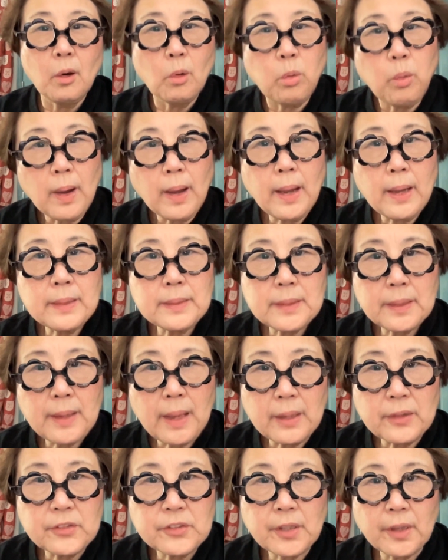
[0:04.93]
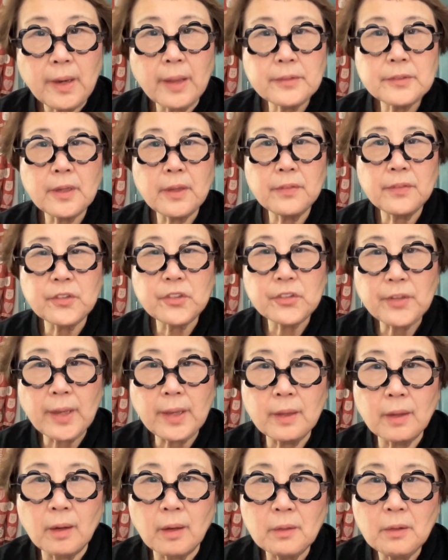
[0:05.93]
Why did I select this
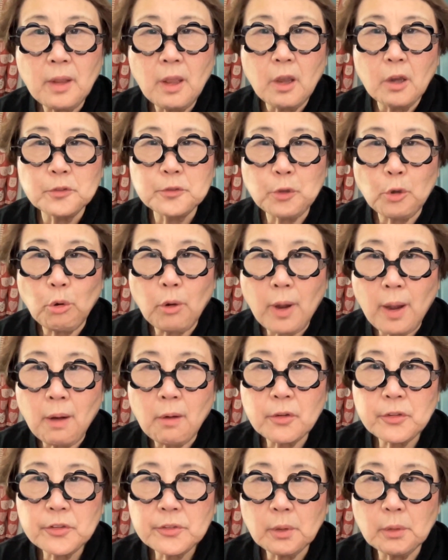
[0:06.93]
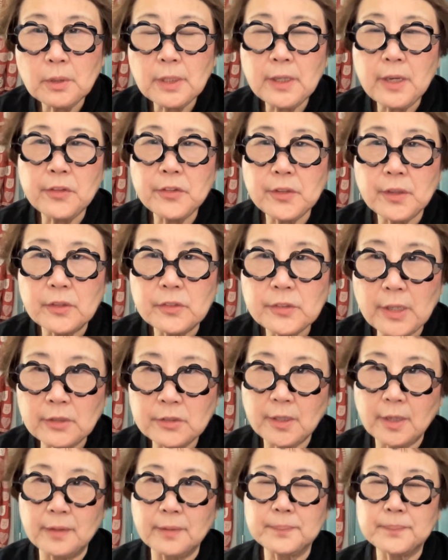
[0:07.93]
tale for our story listening
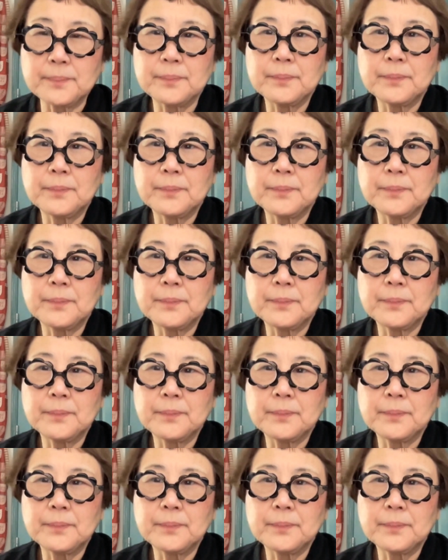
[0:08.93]
session?